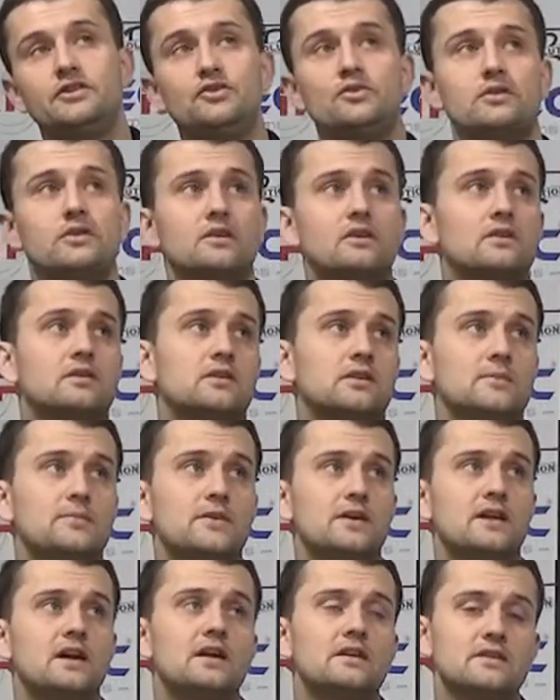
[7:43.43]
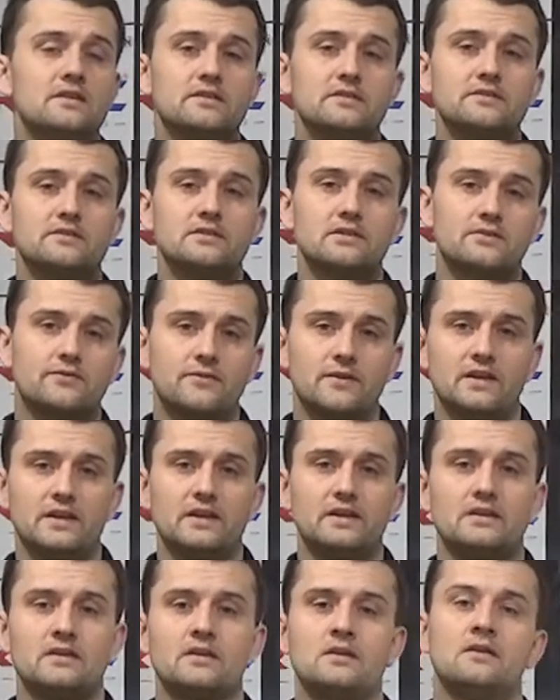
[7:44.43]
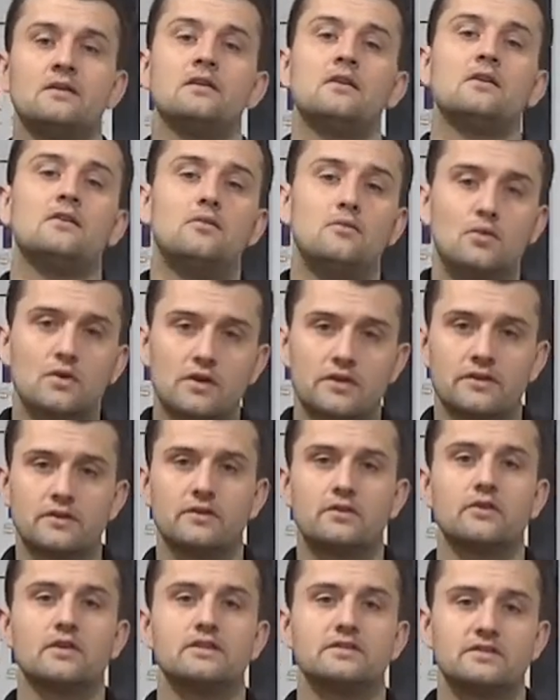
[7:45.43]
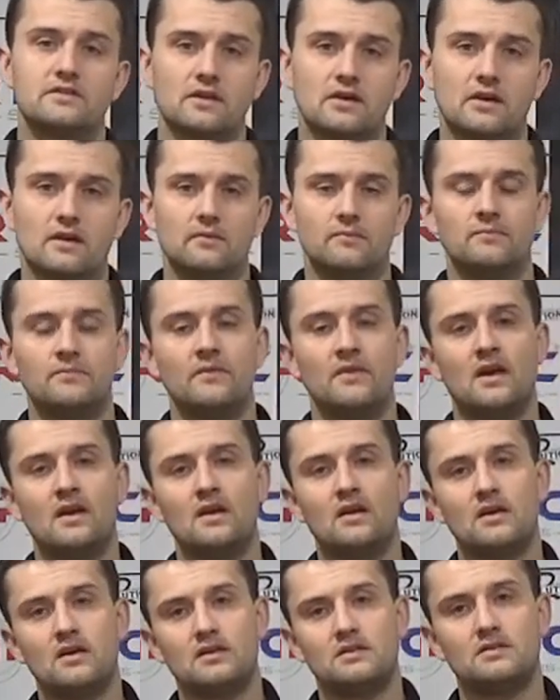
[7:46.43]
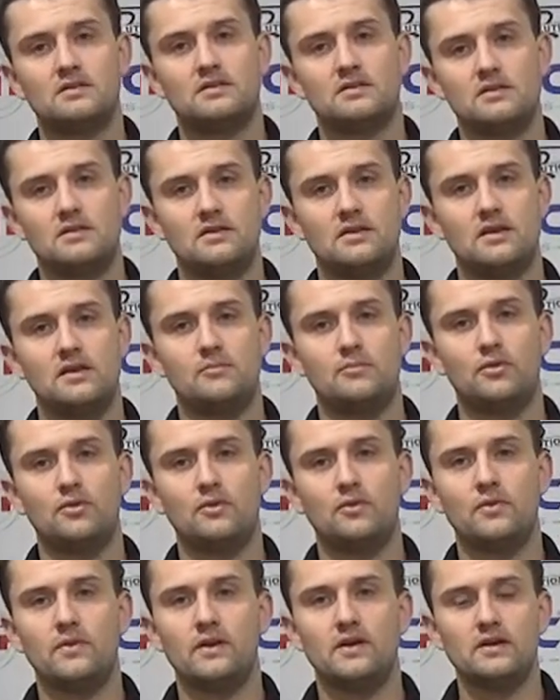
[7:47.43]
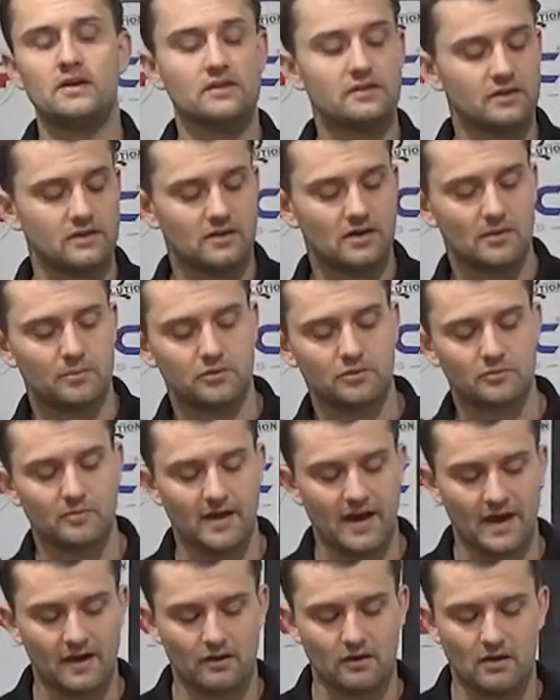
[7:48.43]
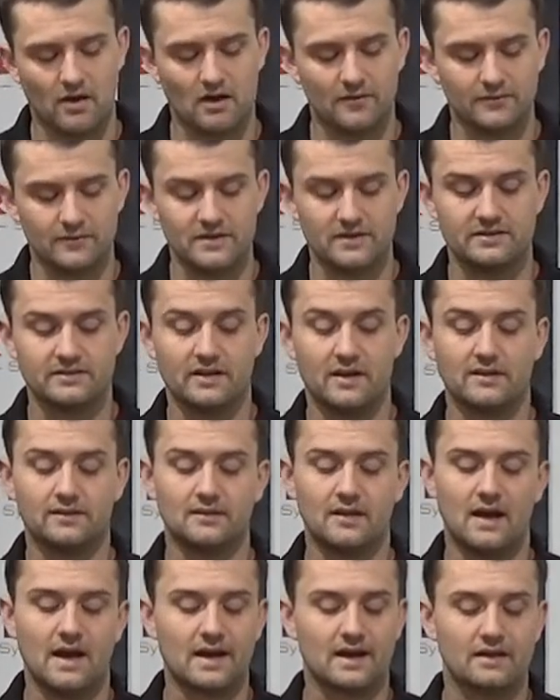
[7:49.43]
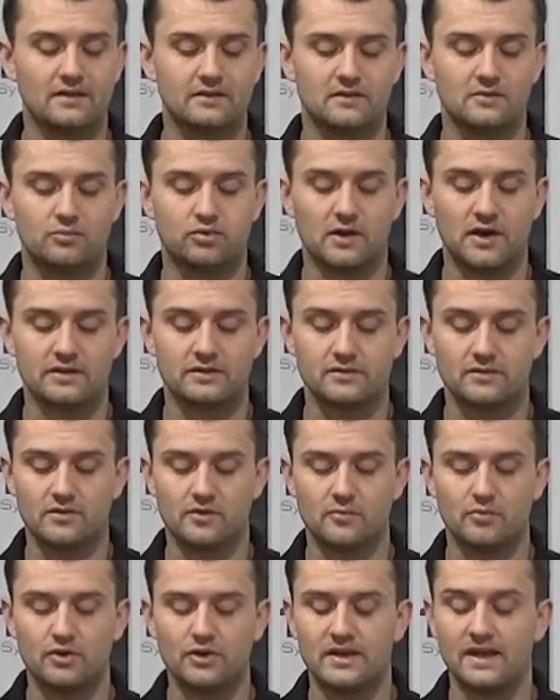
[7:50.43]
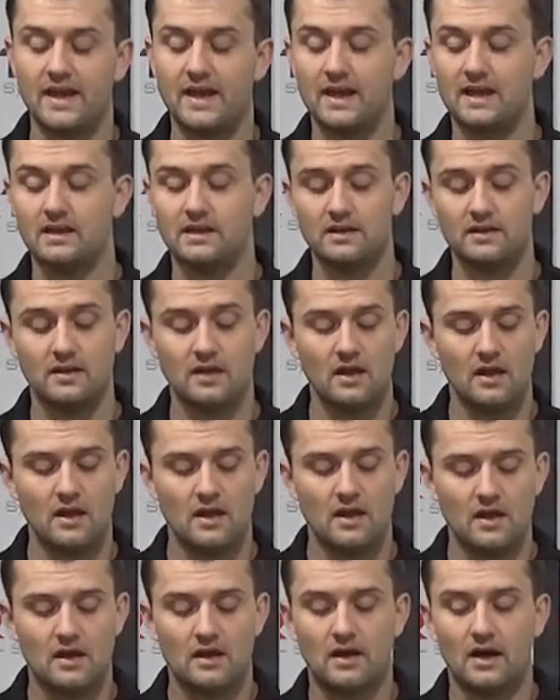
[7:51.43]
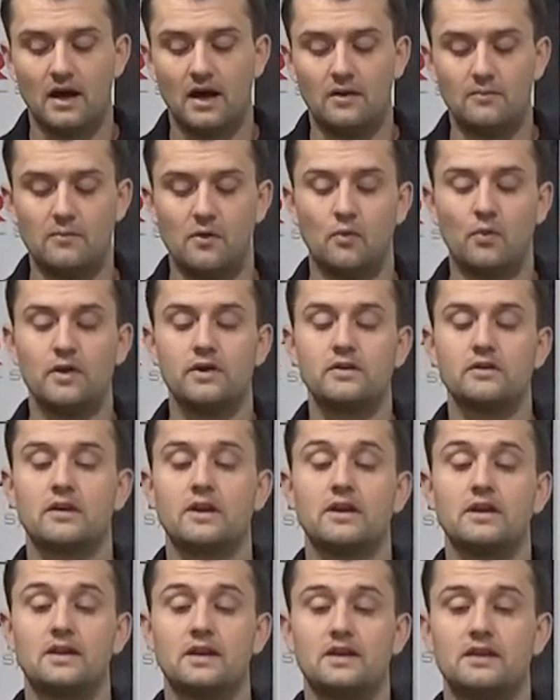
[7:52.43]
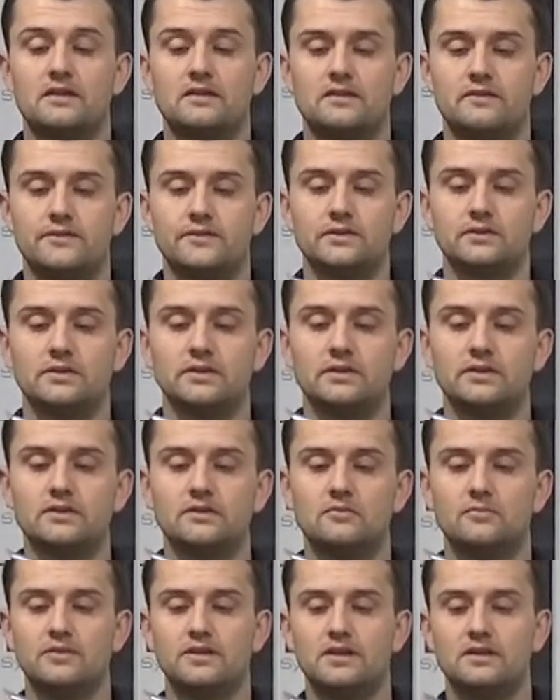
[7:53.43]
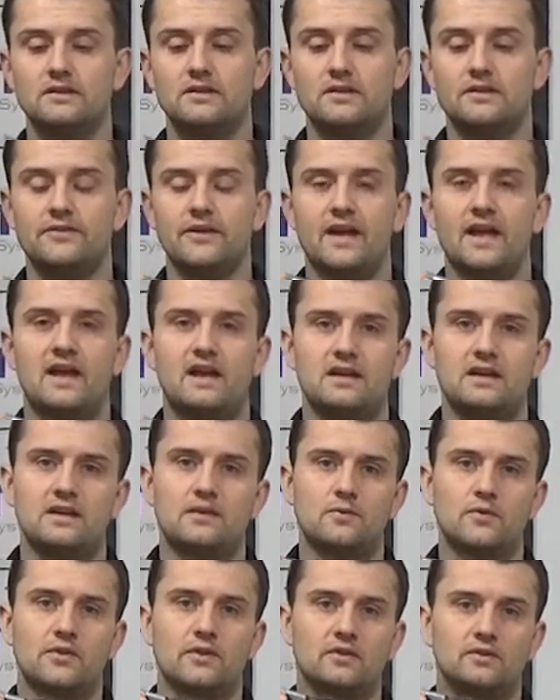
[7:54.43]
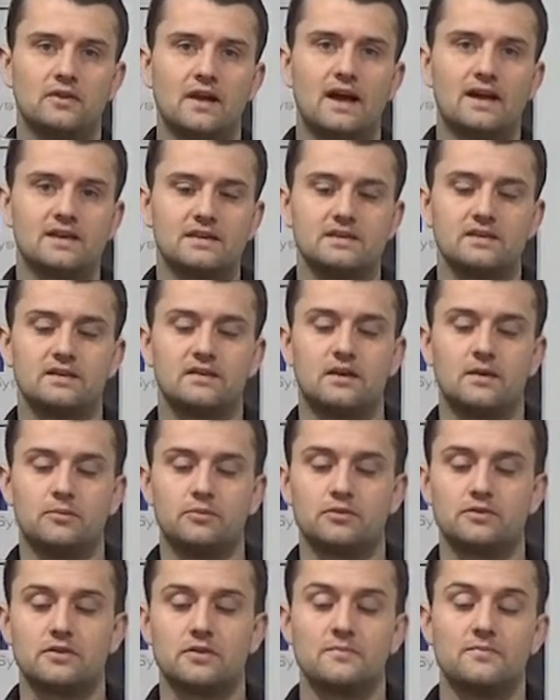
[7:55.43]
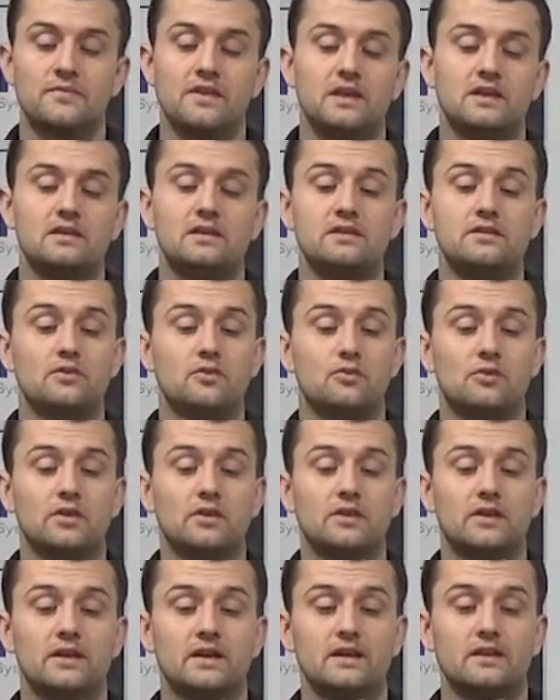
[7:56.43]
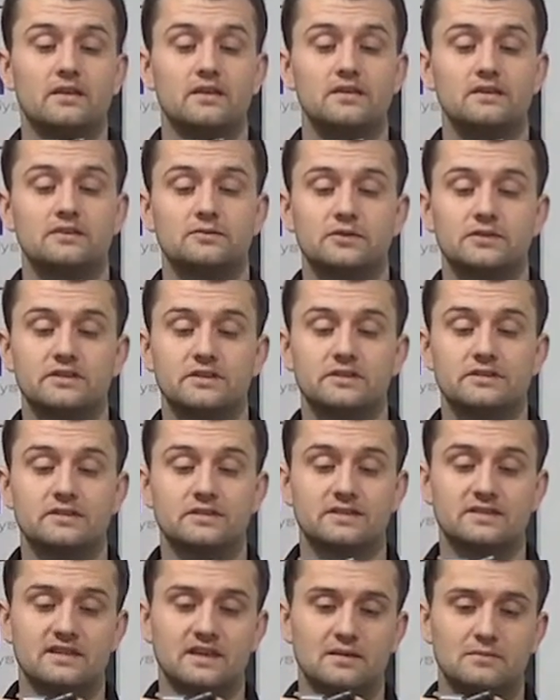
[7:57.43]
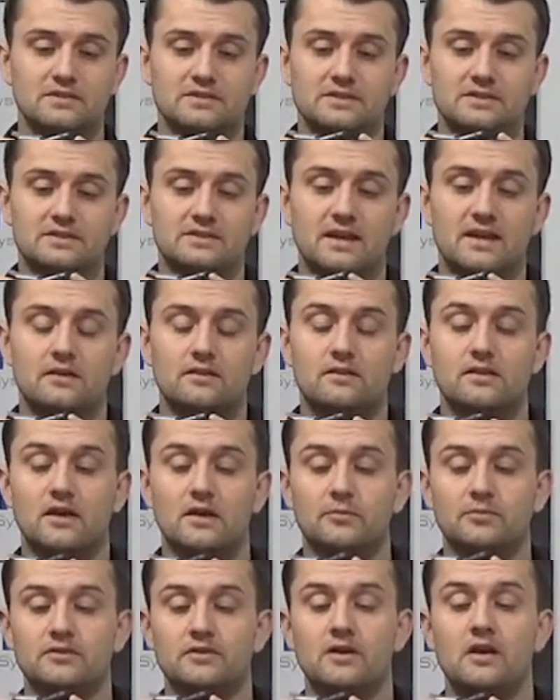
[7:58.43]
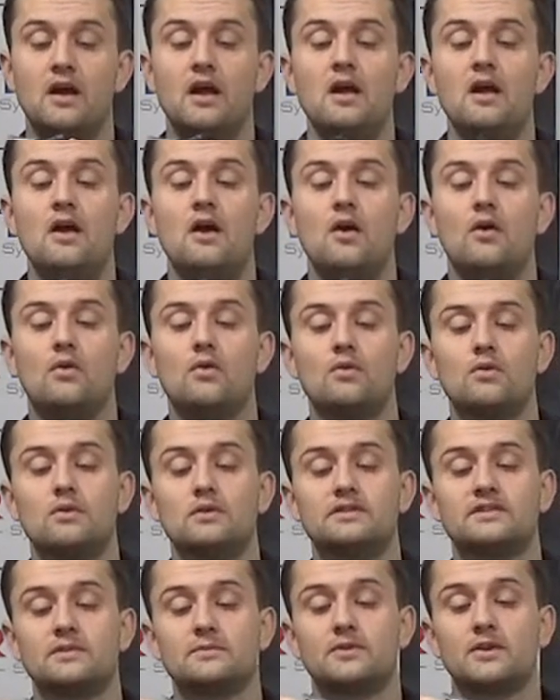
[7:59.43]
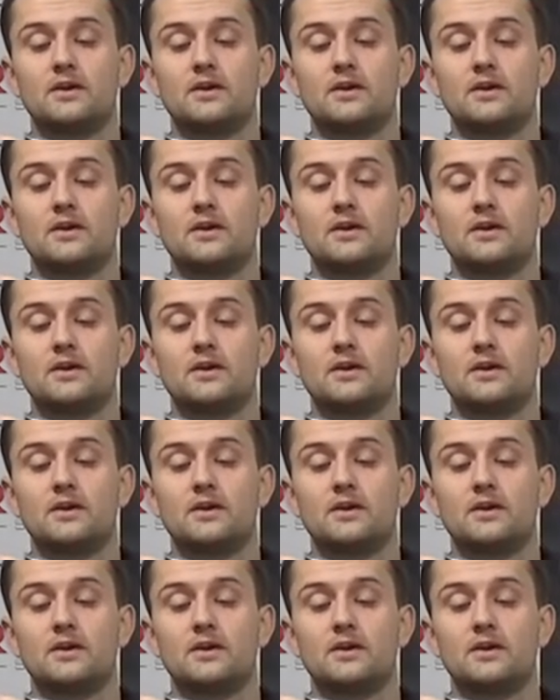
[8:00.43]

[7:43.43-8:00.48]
you could clip that onto the Zerk fitting, work the grease gun, and pull the, the coupler back off. These unlock under pressure. They're pretty handy. Um, where you're going to get into a little bit of a headache with a locking coupler, either one like this, which is the same as a standard coupler, or some